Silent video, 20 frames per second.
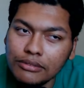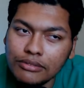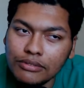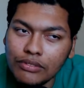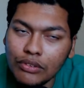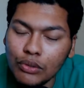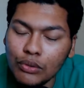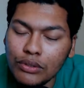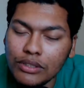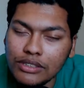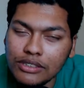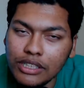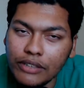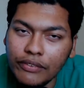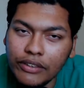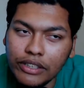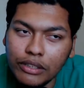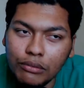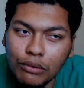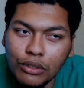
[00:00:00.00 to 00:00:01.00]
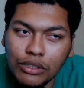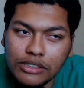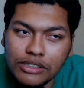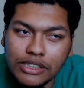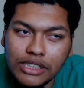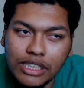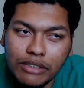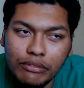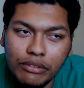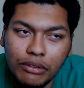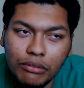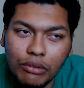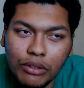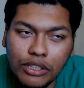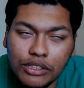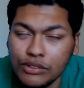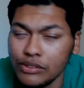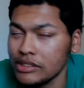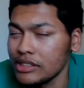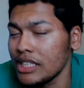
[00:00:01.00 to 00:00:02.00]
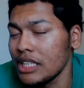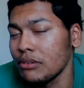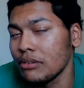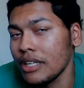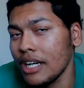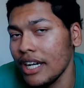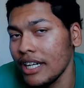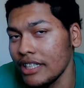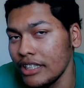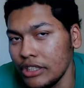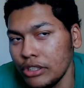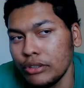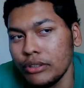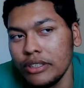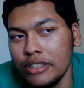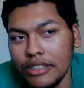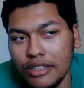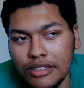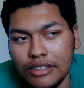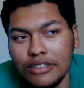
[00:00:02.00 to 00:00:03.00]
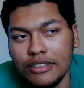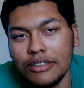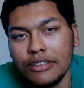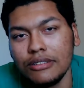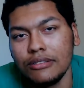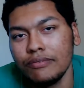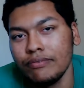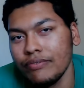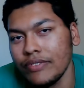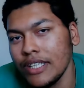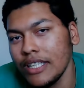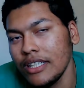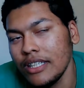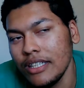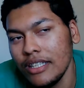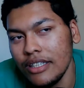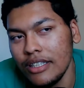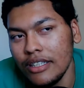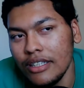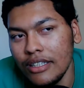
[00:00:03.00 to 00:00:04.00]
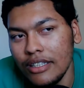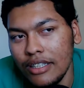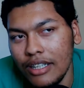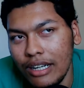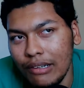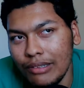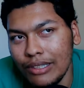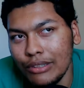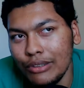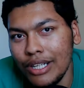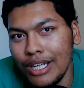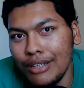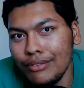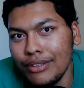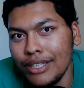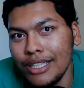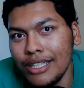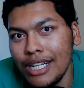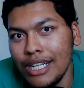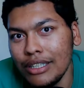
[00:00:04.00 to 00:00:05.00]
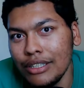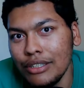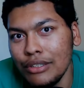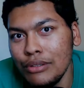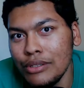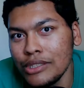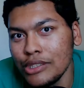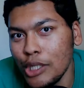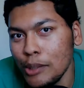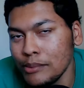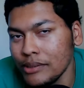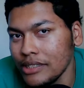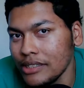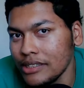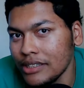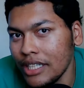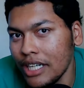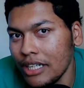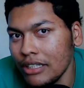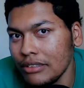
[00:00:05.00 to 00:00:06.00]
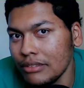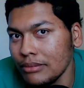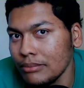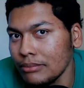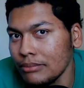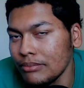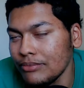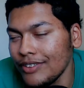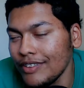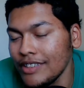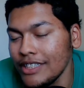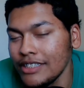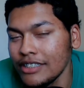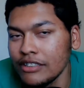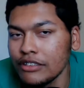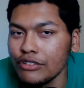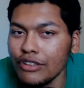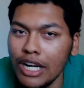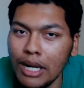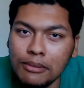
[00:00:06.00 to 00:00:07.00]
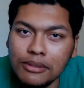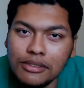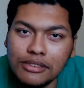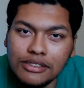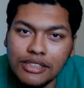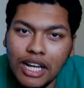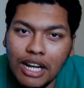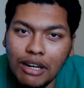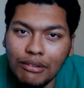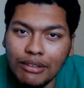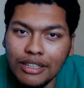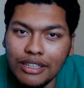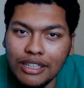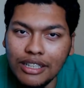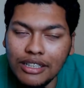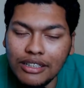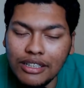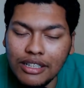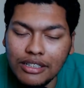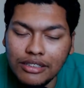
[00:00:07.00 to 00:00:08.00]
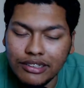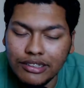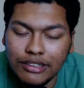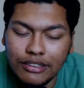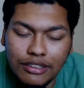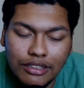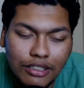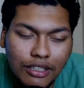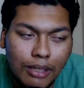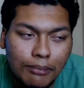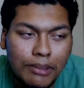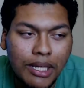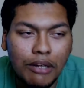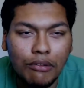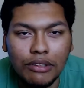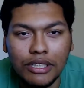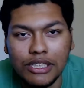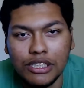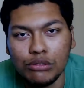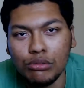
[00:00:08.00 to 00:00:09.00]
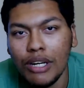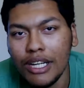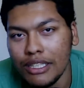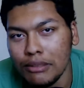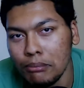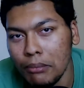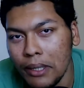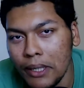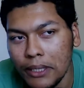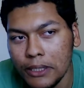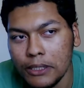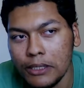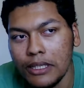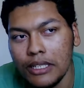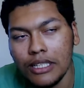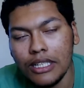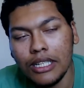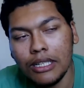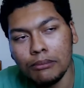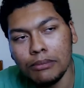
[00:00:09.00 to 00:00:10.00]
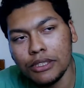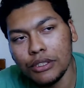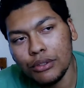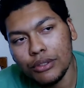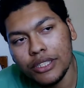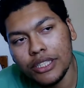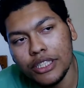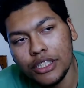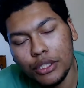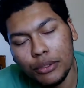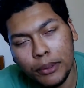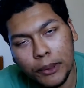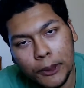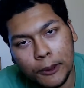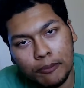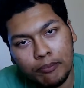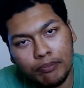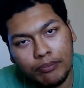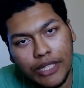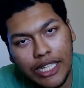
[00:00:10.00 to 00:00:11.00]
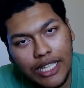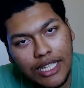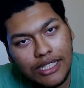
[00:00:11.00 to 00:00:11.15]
throwing stuff at the wall, seeing what works, seeing what I enjoy, because, I really don't have anything to lose in terms of this channel. 15 subscribers is not really anything, so, I'm not really sweating much. I'm just going to enjoy it. Like I